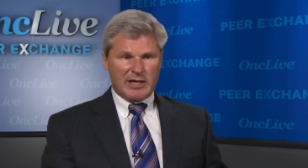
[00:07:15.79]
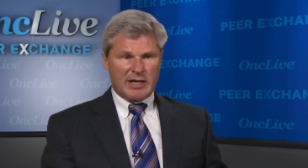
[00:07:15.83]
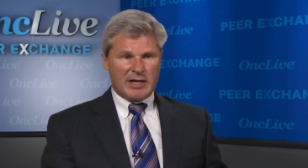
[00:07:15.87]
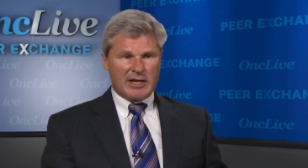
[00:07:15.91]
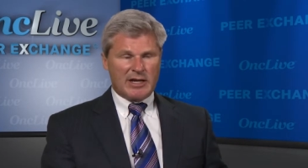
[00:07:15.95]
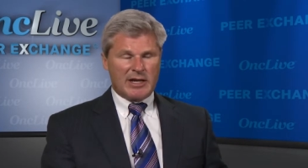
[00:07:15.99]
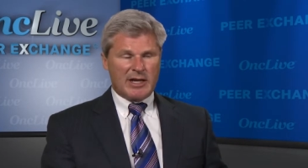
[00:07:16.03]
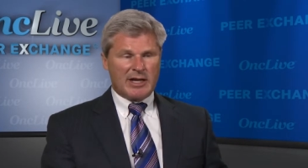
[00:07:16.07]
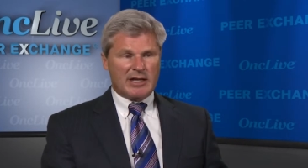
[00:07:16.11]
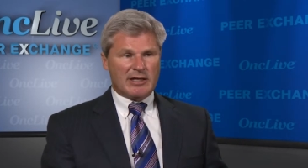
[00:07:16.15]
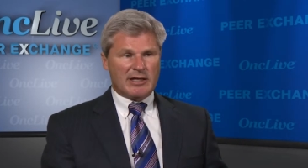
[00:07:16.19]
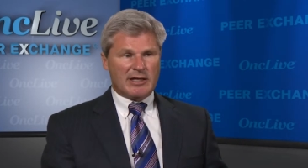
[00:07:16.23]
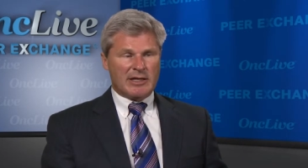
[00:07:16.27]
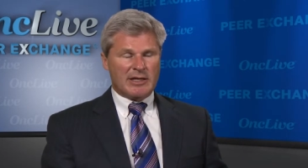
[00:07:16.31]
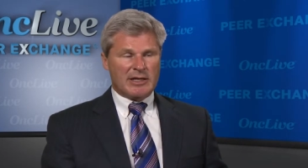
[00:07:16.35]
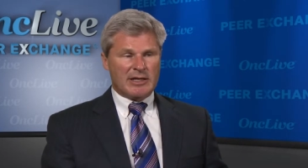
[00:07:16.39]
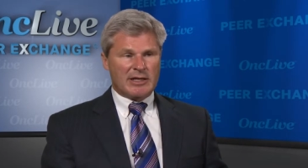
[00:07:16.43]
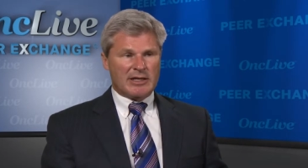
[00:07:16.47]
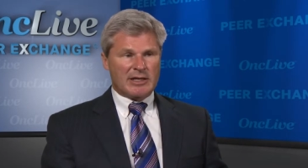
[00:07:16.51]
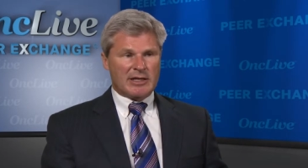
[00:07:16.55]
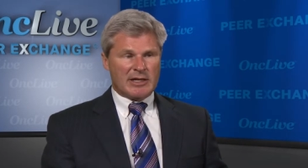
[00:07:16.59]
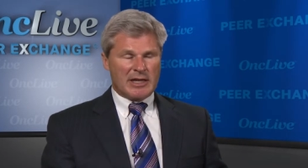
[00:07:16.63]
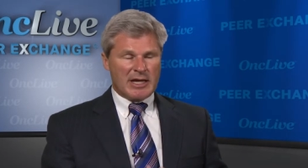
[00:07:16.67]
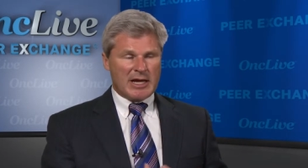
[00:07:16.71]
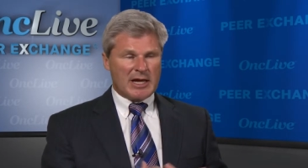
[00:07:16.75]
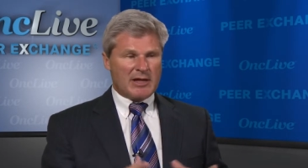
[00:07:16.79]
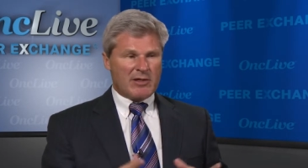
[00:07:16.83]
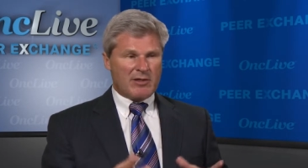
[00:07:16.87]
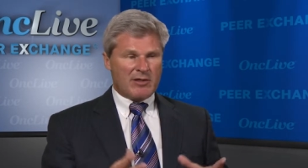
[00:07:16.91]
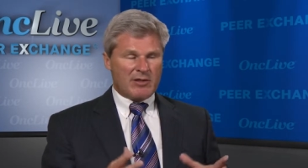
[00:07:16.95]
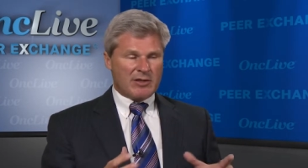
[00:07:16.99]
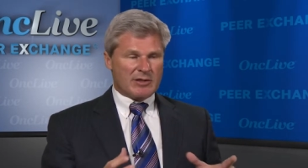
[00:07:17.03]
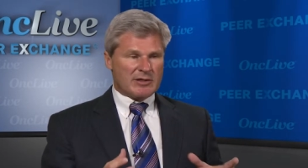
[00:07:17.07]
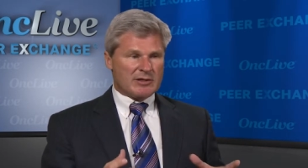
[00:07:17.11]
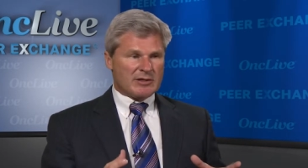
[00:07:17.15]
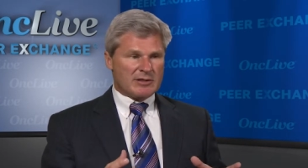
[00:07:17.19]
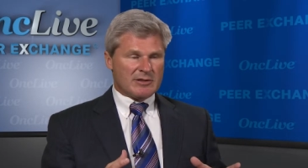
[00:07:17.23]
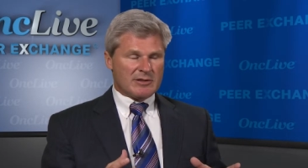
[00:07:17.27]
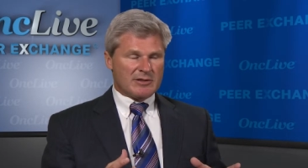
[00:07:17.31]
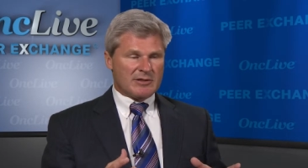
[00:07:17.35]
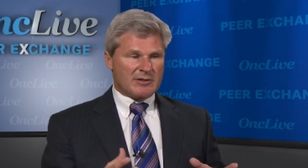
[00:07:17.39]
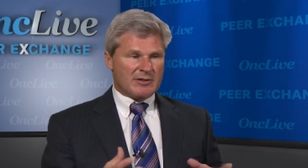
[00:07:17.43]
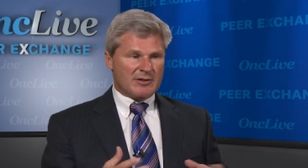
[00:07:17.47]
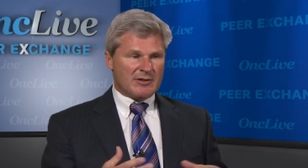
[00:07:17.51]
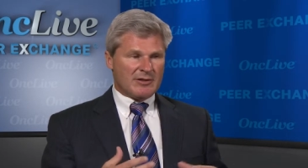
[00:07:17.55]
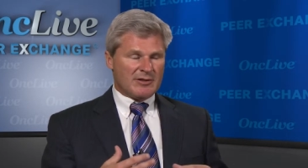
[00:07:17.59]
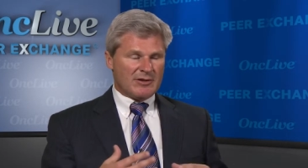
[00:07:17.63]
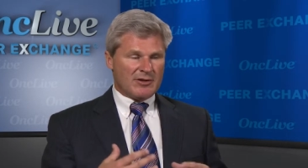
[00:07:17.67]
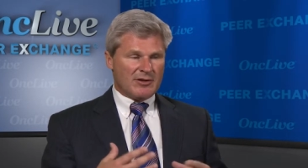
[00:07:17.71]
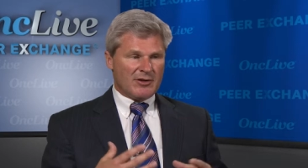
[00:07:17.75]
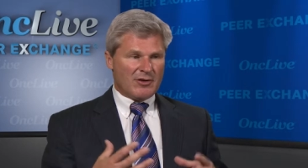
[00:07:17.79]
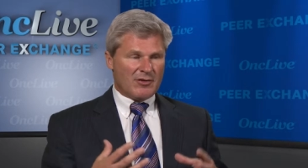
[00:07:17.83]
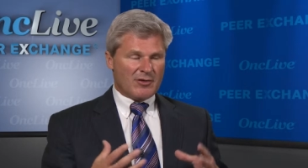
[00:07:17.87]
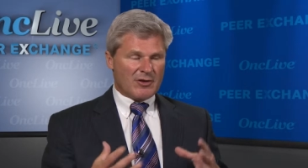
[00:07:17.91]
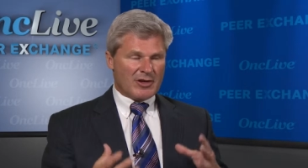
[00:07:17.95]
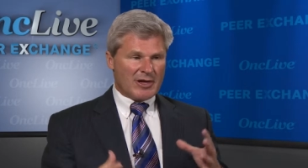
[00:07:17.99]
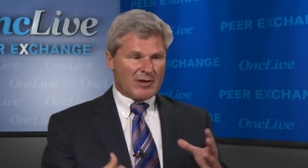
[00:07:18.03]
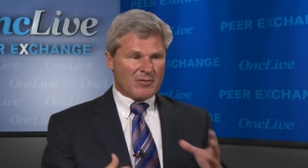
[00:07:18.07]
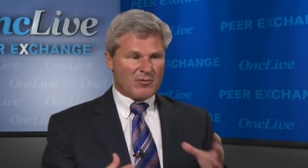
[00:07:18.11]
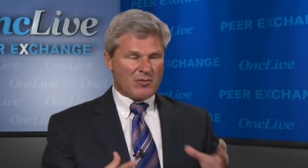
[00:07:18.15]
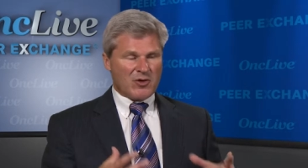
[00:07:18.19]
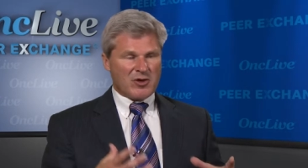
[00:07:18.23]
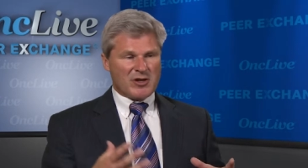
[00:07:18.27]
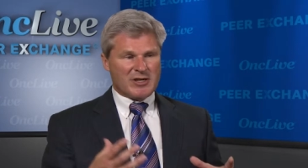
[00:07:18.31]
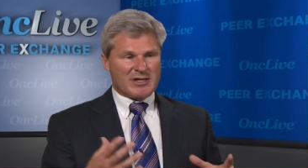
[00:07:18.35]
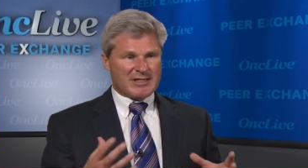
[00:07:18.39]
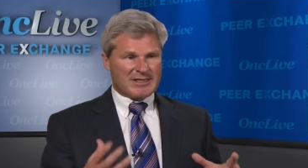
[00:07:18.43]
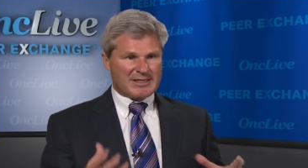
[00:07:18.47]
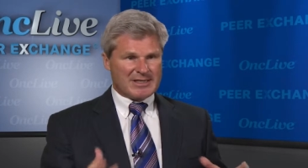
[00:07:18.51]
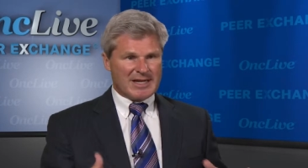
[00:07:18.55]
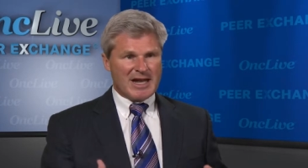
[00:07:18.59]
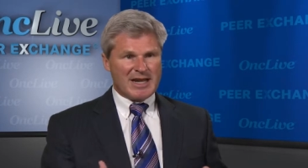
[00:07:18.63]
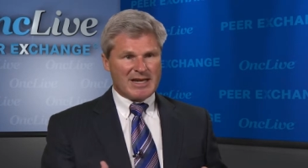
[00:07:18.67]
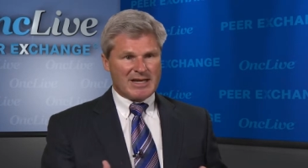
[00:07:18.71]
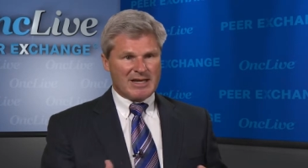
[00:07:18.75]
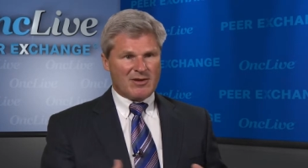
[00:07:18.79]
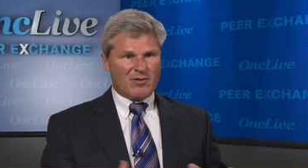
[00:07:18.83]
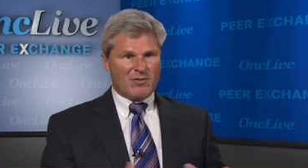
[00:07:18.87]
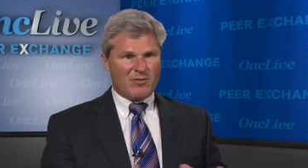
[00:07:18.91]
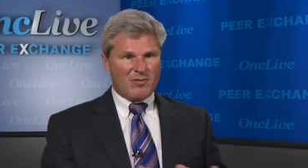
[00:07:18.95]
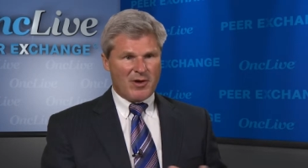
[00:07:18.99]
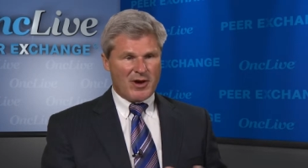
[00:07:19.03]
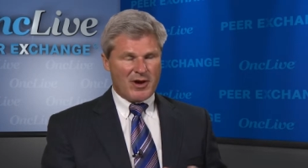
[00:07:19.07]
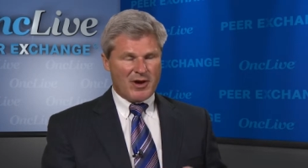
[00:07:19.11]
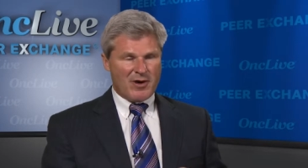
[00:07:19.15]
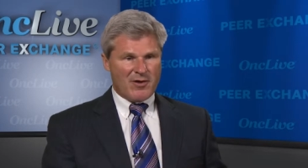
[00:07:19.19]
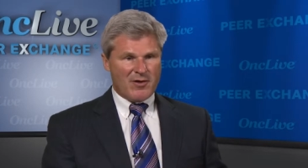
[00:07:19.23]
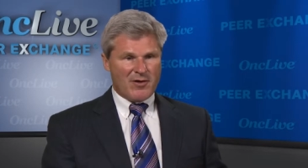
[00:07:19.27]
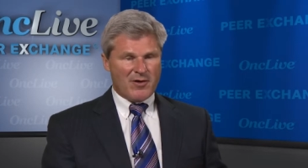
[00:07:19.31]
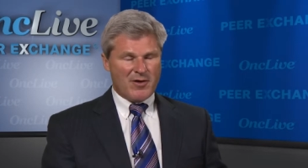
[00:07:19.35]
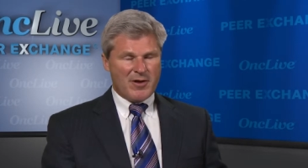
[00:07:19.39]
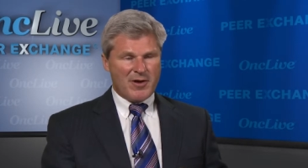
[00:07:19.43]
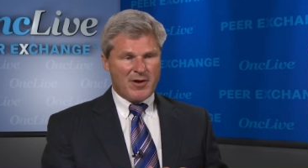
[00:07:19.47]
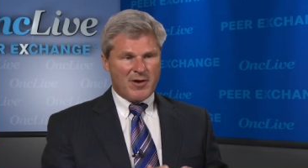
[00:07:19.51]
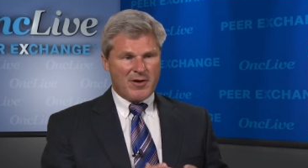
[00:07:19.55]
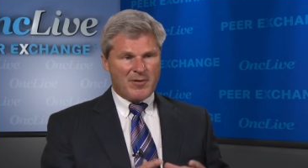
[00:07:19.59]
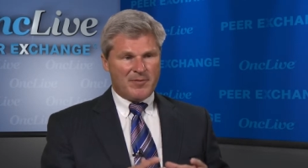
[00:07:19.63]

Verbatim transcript: And, and, and again, this, you know, again, we're in a setting where